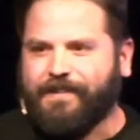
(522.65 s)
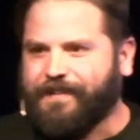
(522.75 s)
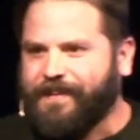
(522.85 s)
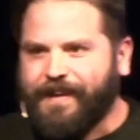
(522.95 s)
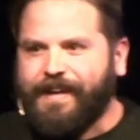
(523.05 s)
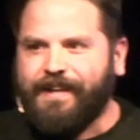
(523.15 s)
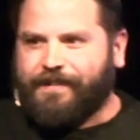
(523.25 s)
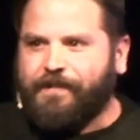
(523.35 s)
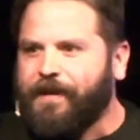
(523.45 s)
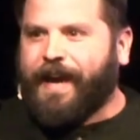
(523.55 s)
He's just,
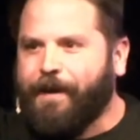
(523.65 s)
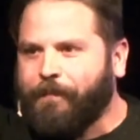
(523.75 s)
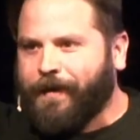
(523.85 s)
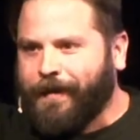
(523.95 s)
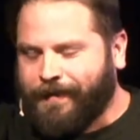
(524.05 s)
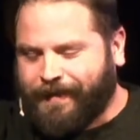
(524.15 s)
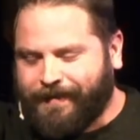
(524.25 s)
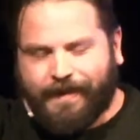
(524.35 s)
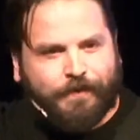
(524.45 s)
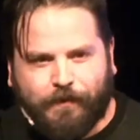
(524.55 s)
he's, ham- he,
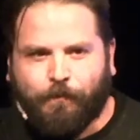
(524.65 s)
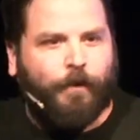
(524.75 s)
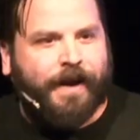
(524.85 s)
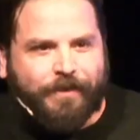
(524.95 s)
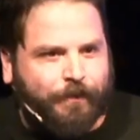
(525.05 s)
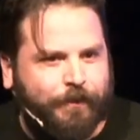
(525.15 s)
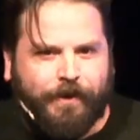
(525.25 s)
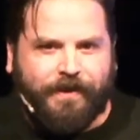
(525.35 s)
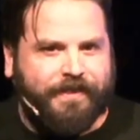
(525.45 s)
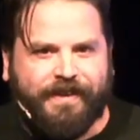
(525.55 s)
he's running
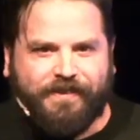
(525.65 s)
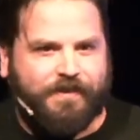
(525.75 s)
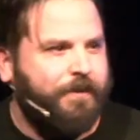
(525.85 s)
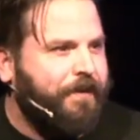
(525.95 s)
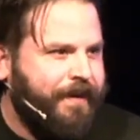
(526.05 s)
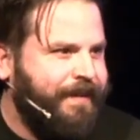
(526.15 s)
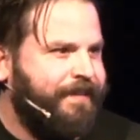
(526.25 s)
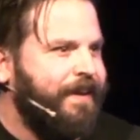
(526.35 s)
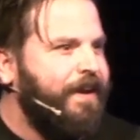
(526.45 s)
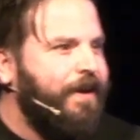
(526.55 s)
through all these
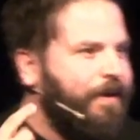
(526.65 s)
stories